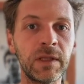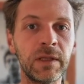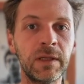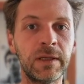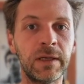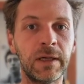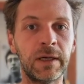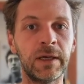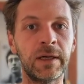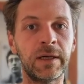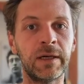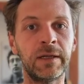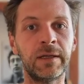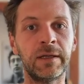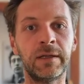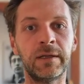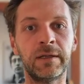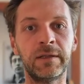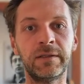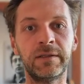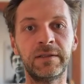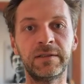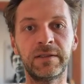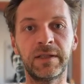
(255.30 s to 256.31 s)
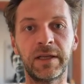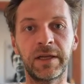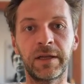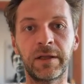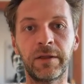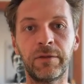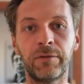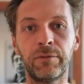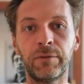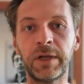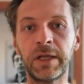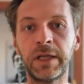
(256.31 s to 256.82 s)
There's like
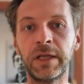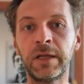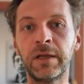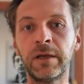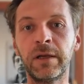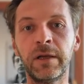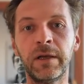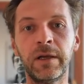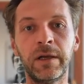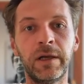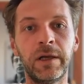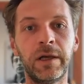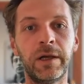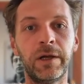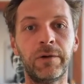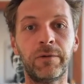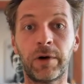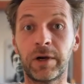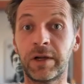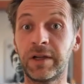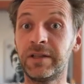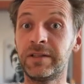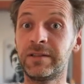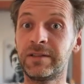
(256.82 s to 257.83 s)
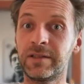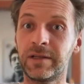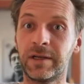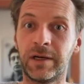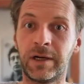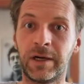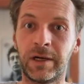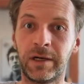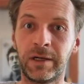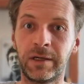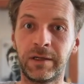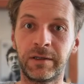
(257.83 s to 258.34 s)
three rockets
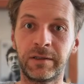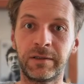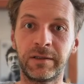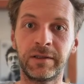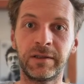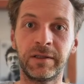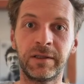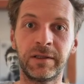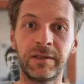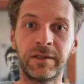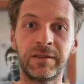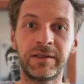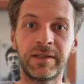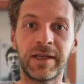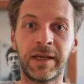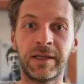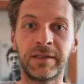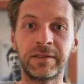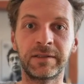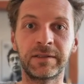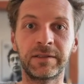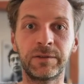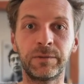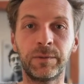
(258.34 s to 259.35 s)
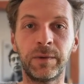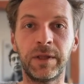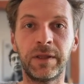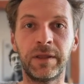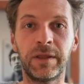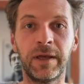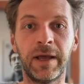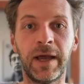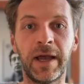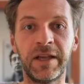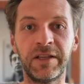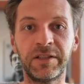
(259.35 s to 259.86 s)
are the tasks with
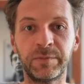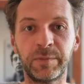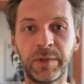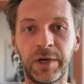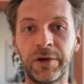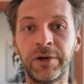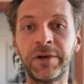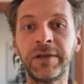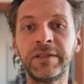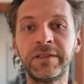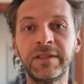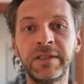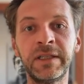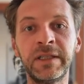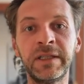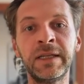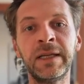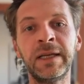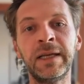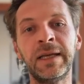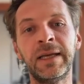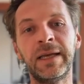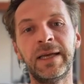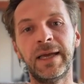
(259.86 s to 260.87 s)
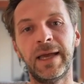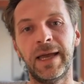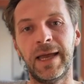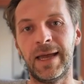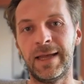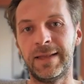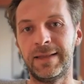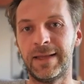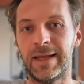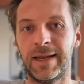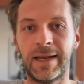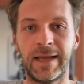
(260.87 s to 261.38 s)
the highest priority,
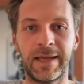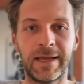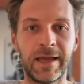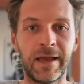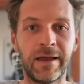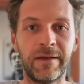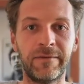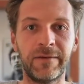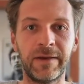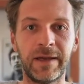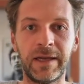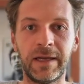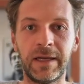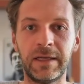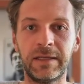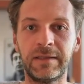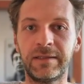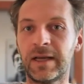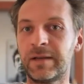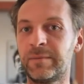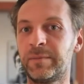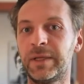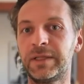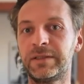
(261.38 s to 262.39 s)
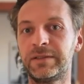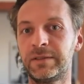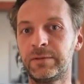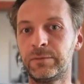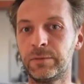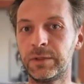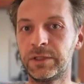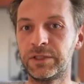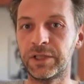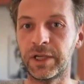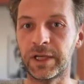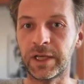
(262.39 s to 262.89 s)
and then I have a done button,
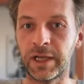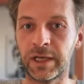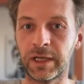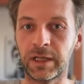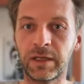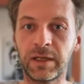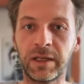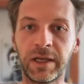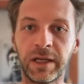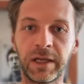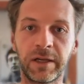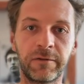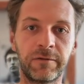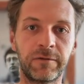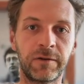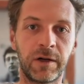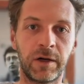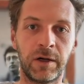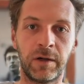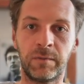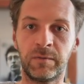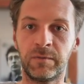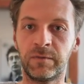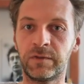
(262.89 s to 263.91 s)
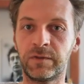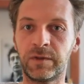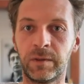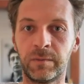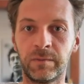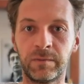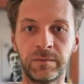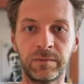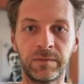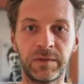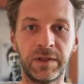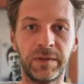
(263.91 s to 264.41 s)
which I can click from
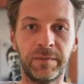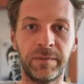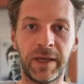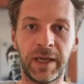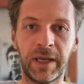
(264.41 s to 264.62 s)
the